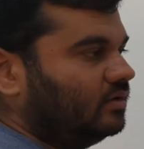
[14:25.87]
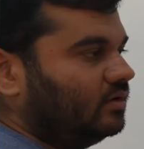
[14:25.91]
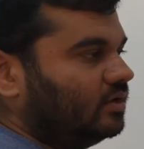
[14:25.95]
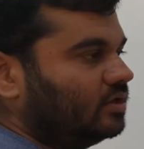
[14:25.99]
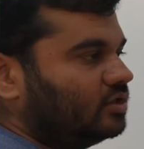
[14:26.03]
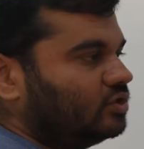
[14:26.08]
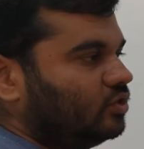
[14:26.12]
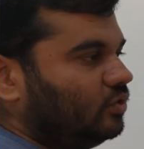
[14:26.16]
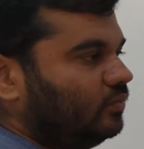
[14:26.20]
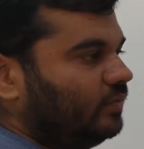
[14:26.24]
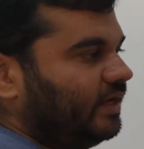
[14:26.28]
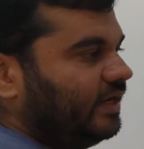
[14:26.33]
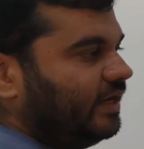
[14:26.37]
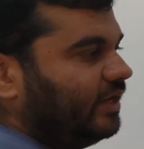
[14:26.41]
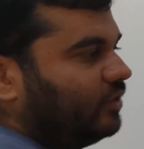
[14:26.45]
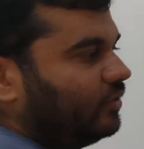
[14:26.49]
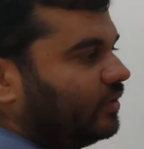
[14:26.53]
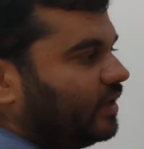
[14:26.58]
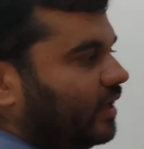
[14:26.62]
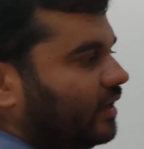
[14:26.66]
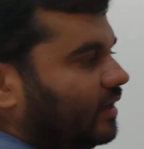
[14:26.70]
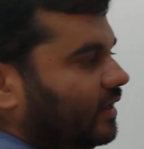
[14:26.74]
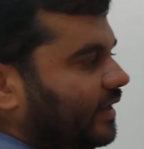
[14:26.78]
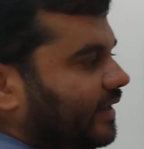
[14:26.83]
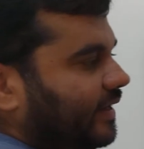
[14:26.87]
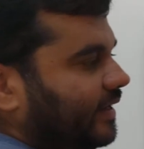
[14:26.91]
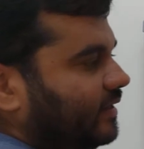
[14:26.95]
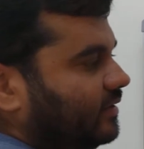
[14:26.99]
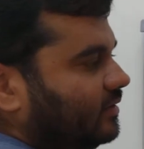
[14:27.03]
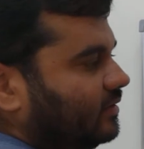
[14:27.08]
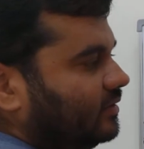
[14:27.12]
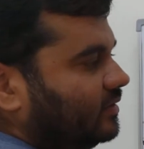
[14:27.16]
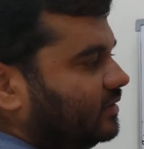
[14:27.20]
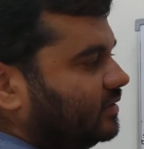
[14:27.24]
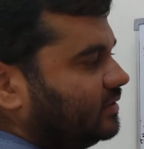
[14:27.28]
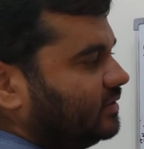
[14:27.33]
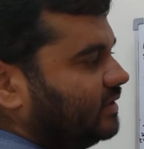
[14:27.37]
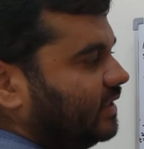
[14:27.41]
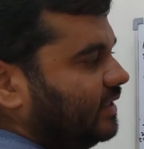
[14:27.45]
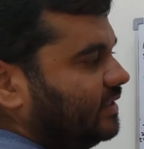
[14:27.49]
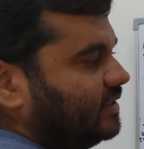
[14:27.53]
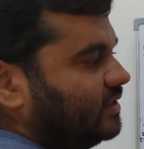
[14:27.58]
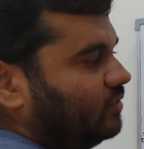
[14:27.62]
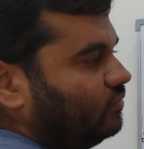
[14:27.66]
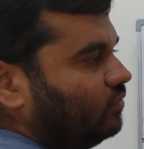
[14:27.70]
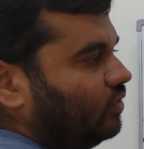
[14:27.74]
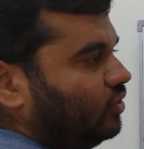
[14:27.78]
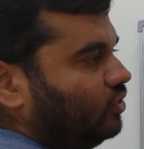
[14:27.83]
So we need to calculate
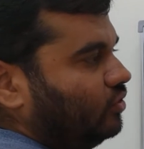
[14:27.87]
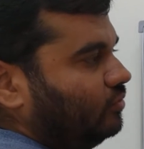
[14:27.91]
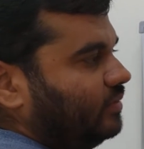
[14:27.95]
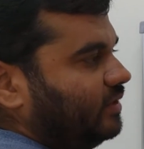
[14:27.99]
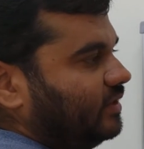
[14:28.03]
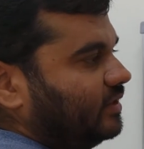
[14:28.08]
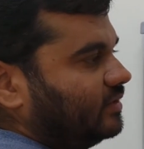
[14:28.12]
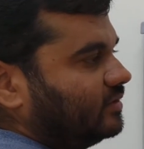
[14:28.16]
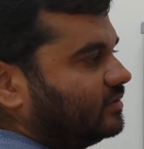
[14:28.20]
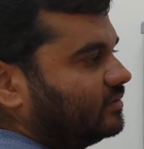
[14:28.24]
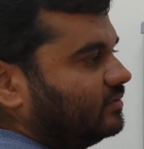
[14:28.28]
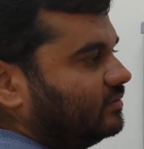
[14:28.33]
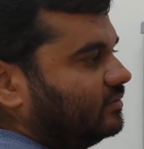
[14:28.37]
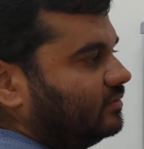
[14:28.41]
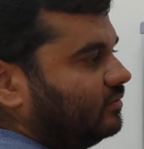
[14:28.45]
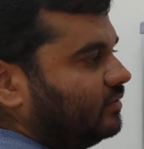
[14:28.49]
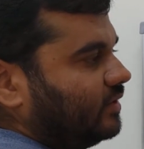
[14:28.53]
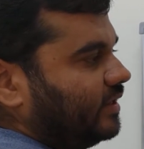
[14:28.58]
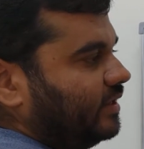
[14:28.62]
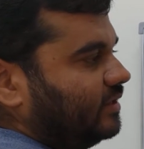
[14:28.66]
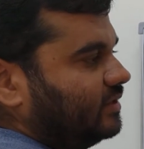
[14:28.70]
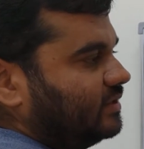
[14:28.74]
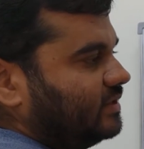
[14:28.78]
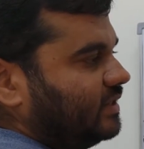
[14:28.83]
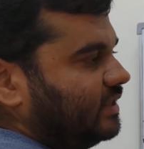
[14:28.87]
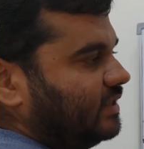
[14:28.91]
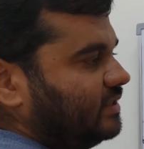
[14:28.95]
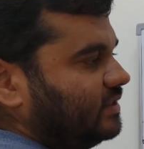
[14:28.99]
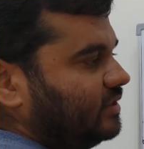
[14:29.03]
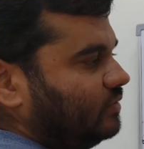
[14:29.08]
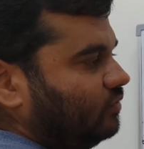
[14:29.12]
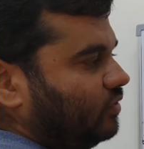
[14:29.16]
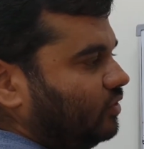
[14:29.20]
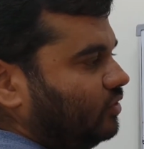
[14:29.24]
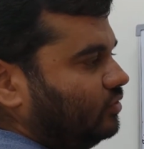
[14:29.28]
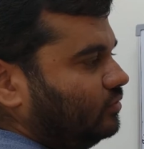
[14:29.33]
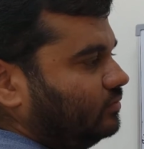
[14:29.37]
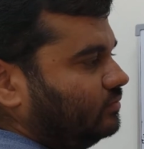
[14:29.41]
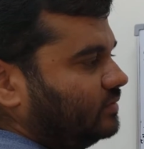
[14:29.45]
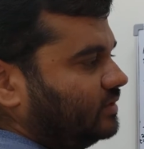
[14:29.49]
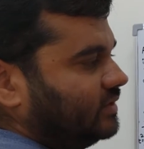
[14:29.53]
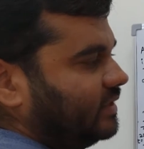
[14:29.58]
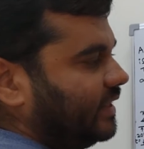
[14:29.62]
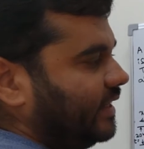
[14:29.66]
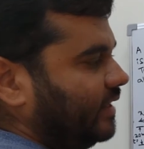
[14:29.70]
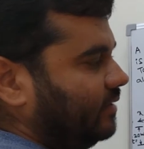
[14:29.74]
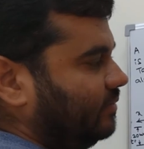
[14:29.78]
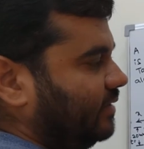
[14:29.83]
change in volume here. Okay, change in volume,
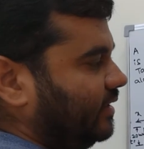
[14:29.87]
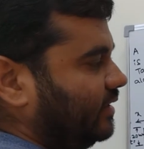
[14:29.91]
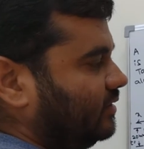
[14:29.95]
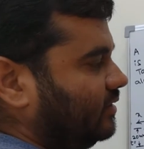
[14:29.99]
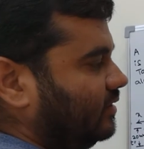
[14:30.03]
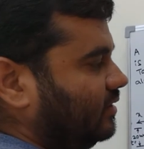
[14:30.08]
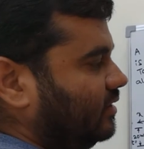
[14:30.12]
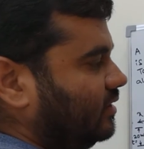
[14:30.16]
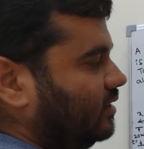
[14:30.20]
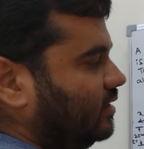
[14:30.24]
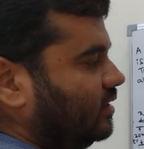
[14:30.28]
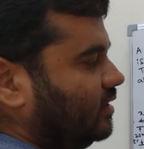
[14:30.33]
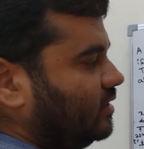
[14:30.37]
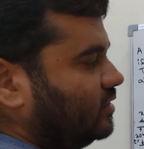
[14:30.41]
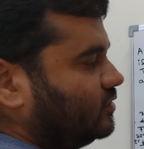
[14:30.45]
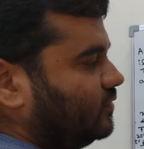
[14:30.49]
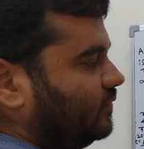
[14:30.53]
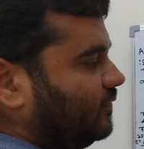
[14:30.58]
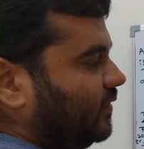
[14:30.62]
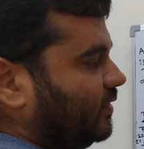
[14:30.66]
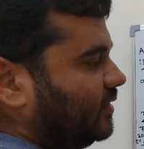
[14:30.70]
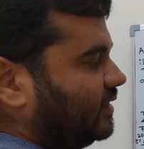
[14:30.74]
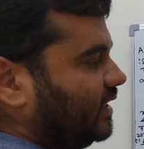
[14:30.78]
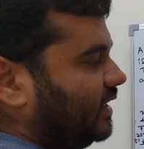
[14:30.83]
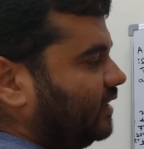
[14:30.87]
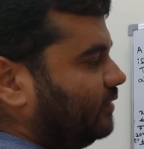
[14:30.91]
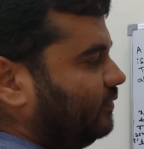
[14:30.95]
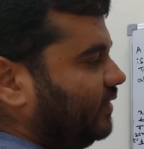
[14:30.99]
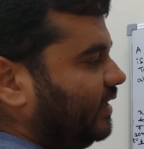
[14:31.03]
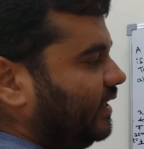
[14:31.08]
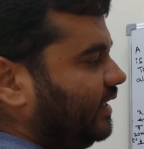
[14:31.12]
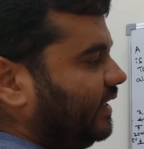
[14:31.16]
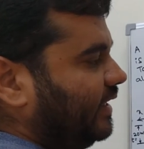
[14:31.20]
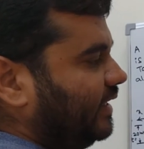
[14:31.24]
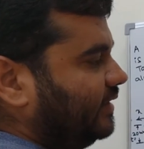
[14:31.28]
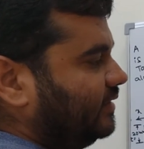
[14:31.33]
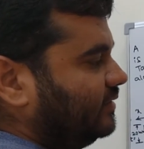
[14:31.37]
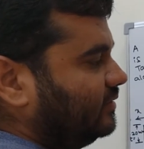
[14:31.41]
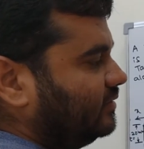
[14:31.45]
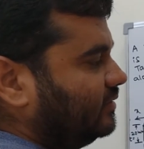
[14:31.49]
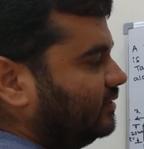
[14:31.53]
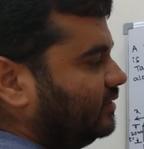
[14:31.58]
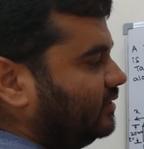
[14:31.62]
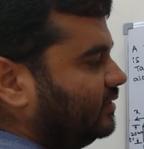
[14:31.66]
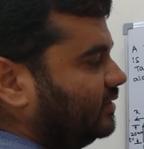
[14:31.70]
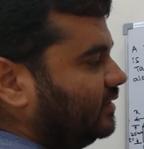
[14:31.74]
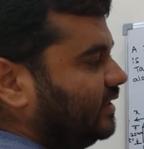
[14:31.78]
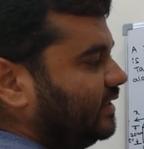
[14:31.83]
second bit. So for that we need
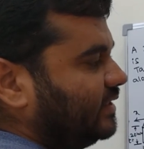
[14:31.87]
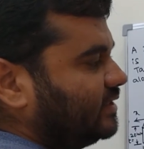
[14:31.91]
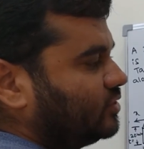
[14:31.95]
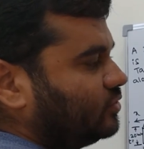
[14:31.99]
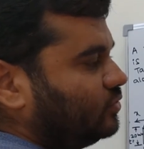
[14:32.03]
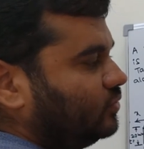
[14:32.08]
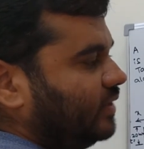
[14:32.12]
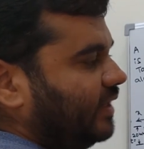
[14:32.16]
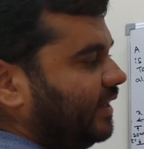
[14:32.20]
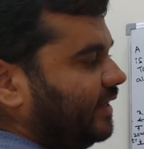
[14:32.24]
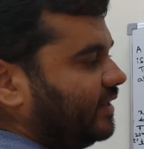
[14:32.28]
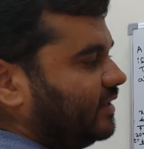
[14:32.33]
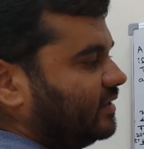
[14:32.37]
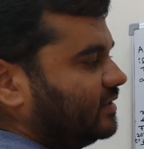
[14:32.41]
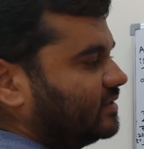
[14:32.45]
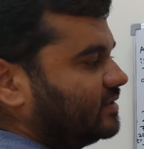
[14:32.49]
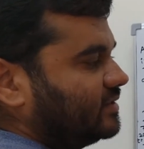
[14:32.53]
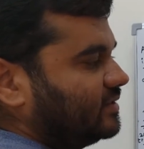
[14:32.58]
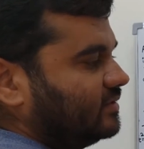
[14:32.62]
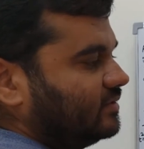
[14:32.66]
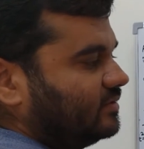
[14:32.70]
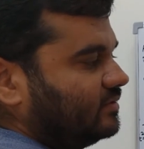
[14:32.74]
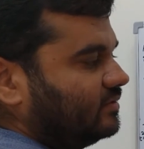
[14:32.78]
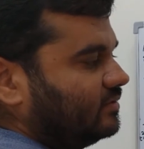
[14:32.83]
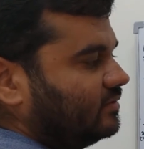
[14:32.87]
these two datas.